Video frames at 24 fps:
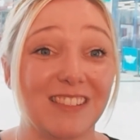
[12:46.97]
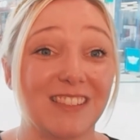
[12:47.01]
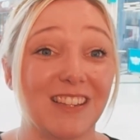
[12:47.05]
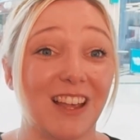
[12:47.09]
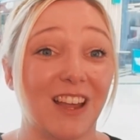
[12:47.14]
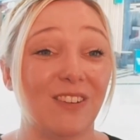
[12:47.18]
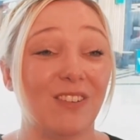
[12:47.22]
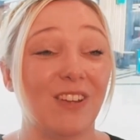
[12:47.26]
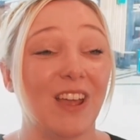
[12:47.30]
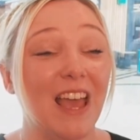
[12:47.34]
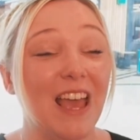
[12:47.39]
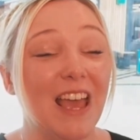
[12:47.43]

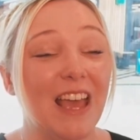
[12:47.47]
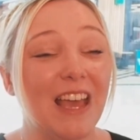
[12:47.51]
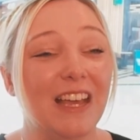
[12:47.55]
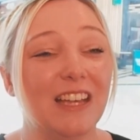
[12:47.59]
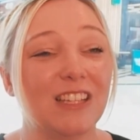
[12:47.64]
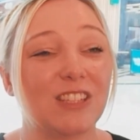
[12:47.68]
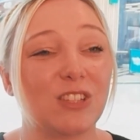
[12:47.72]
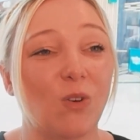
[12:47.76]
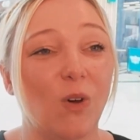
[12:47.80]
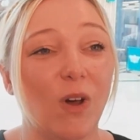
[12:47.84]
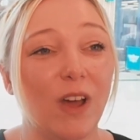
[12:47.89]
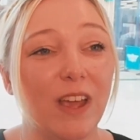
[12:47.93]
So
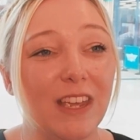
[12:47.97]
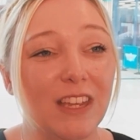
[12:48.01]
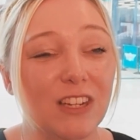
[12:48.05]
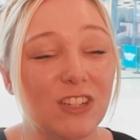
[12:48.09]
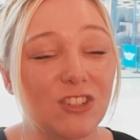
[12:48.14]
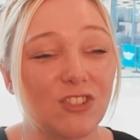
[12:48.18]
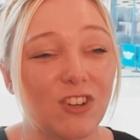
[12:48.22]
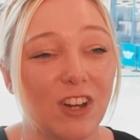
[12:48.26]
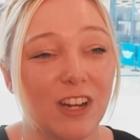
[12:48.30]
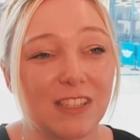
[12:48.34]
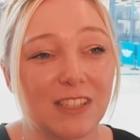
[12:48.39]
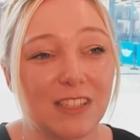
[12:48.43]
it's quite
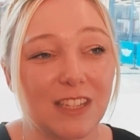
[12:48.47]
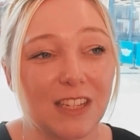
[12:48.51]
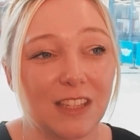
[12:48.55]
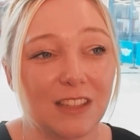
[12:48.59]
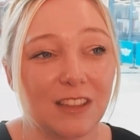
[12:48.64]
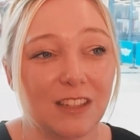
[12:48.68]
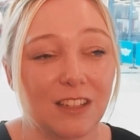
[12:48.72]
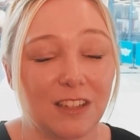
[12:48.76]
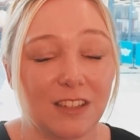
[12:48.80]
interesting,